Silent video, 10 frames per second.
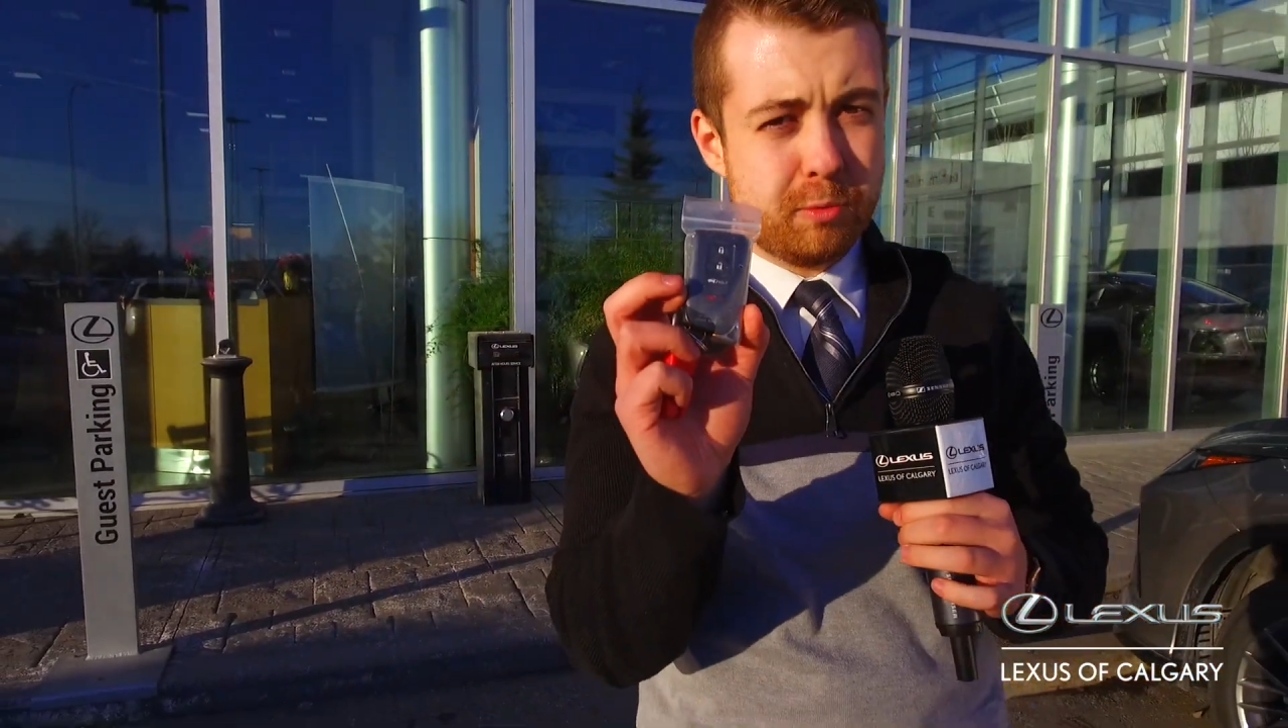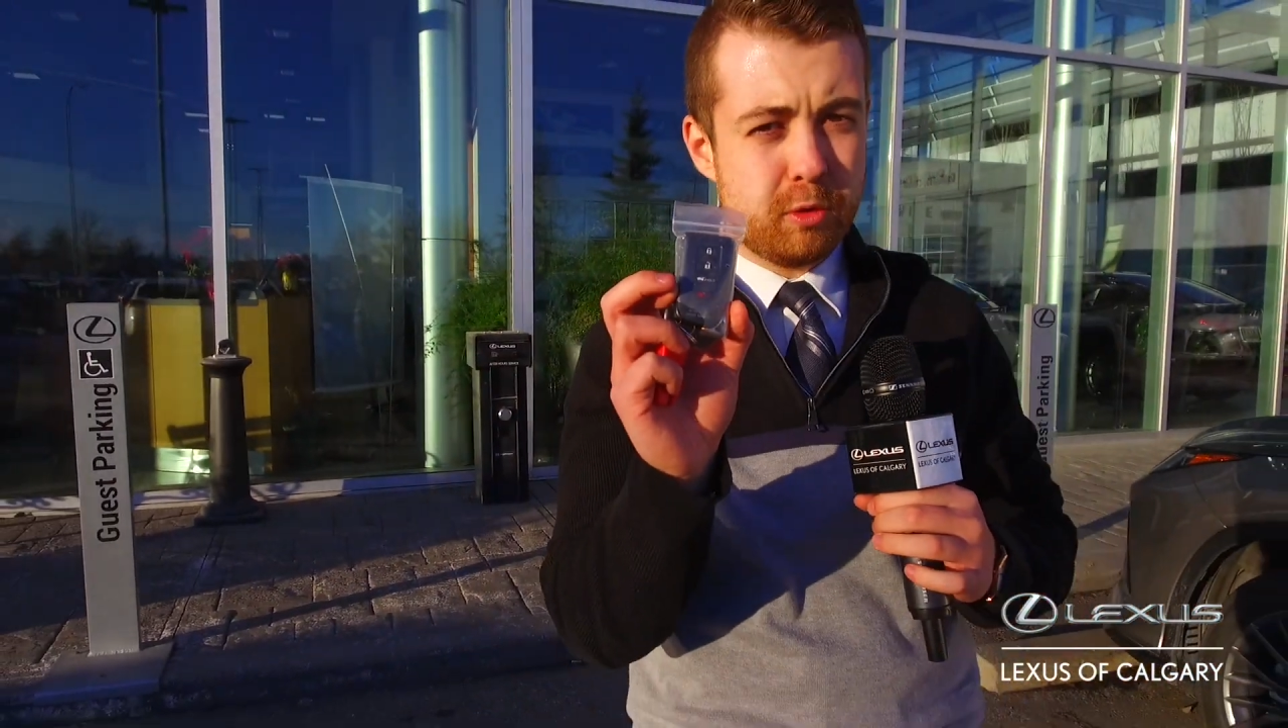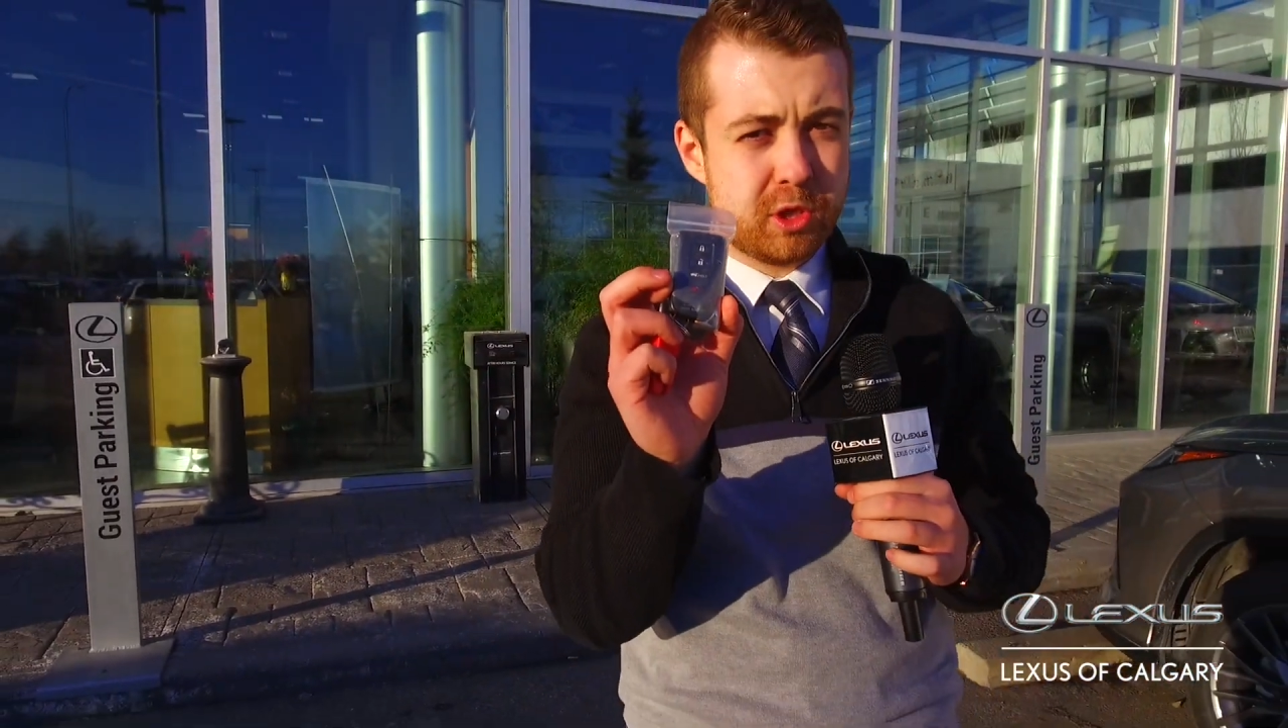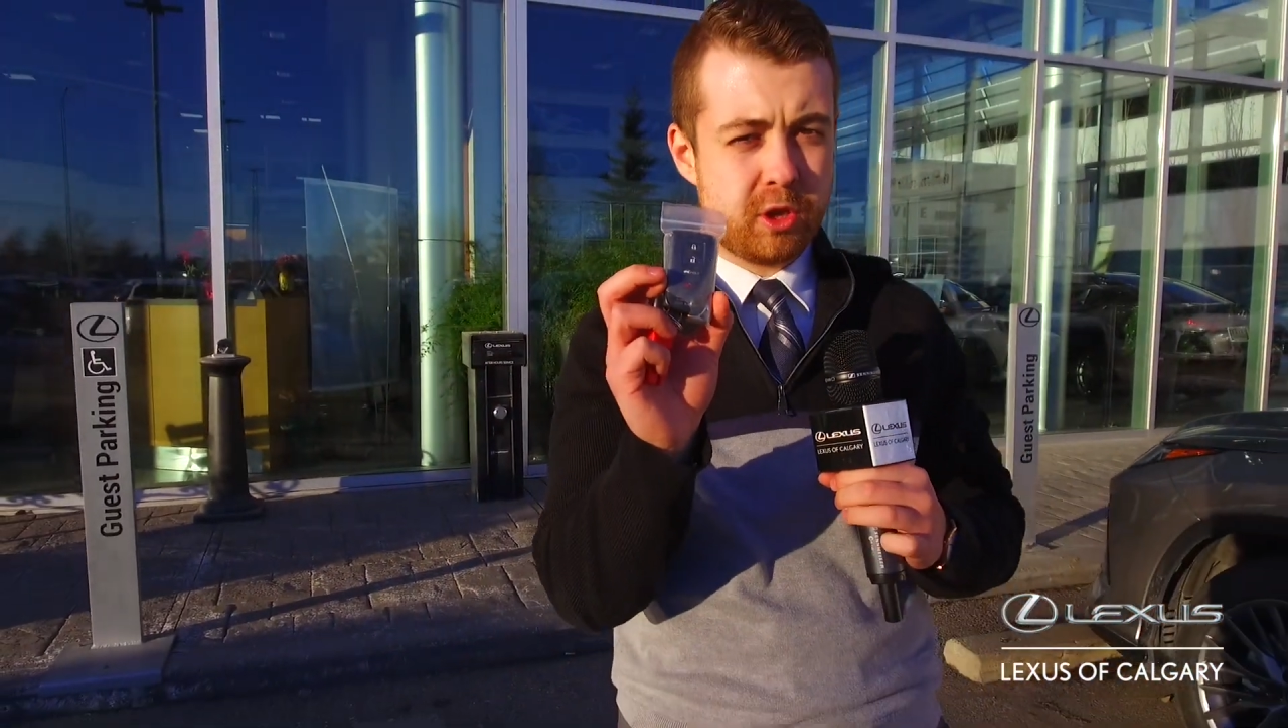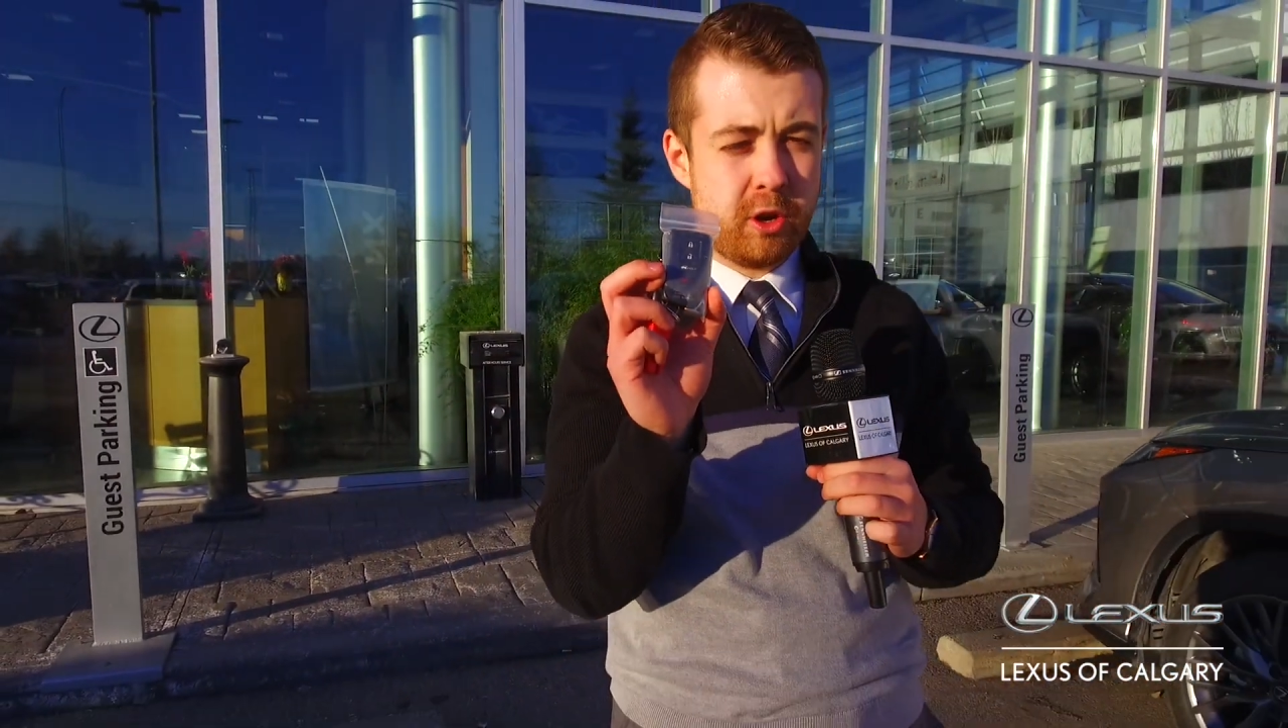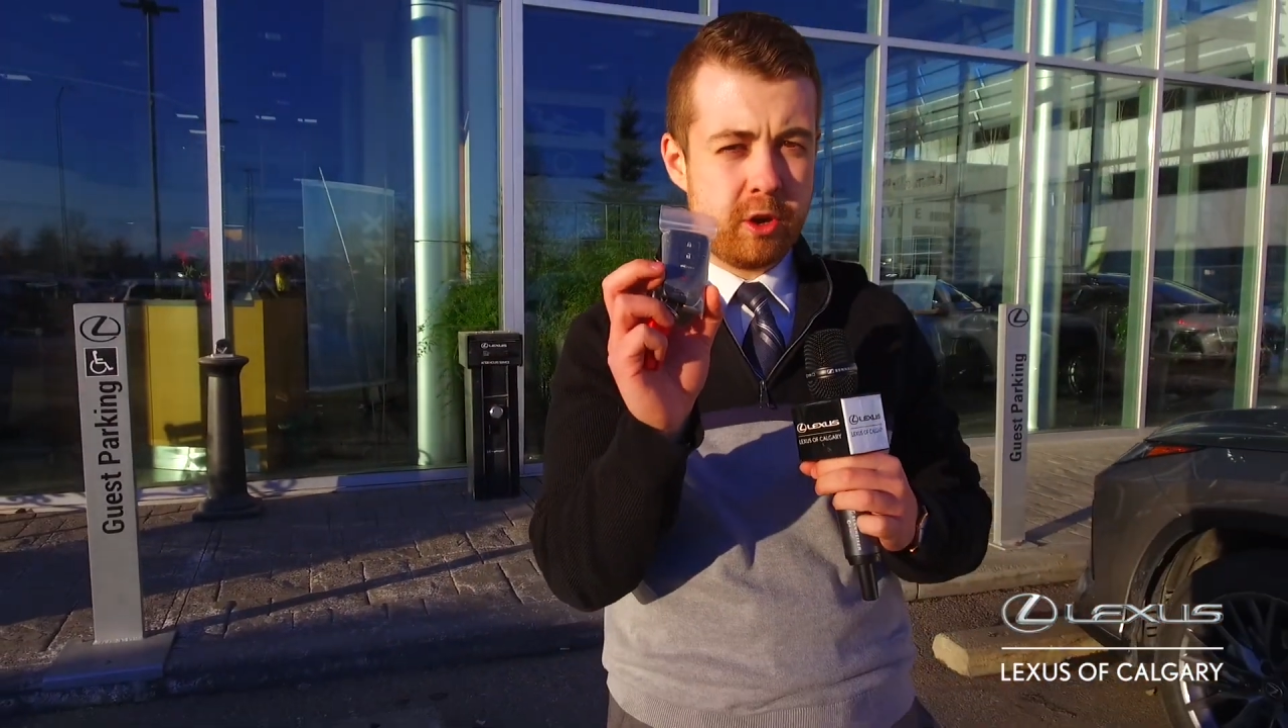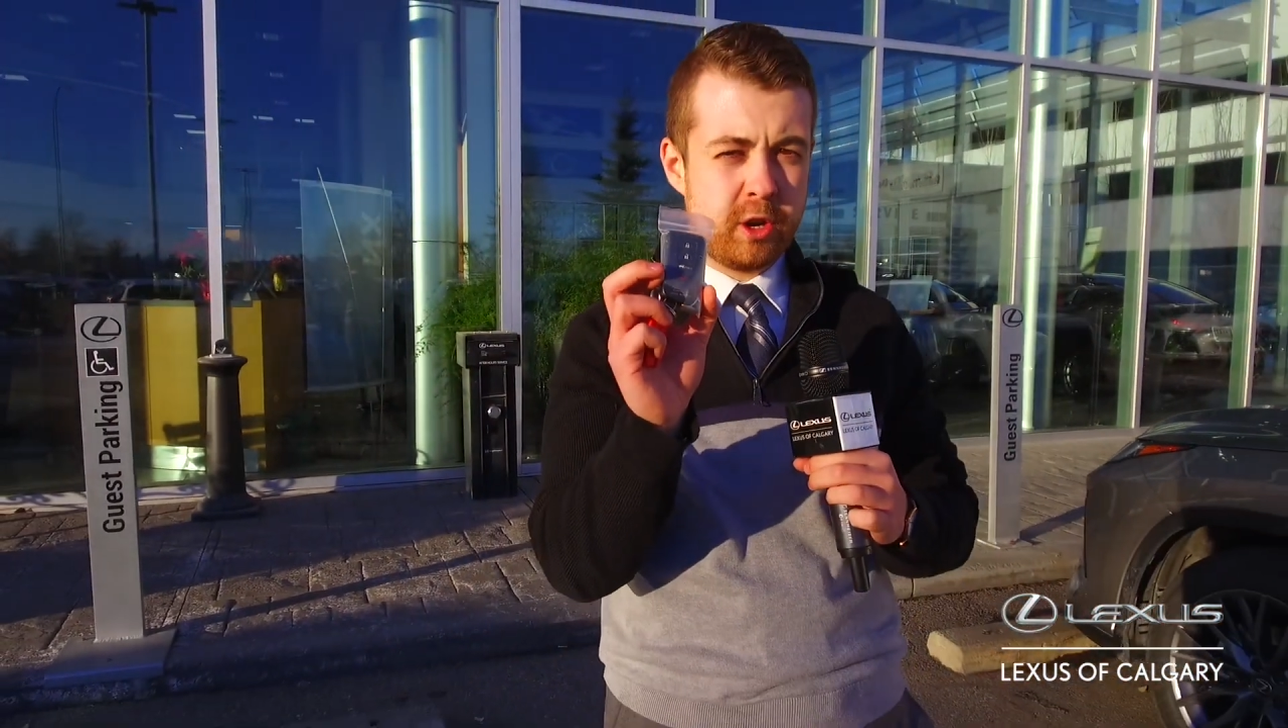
remote starter,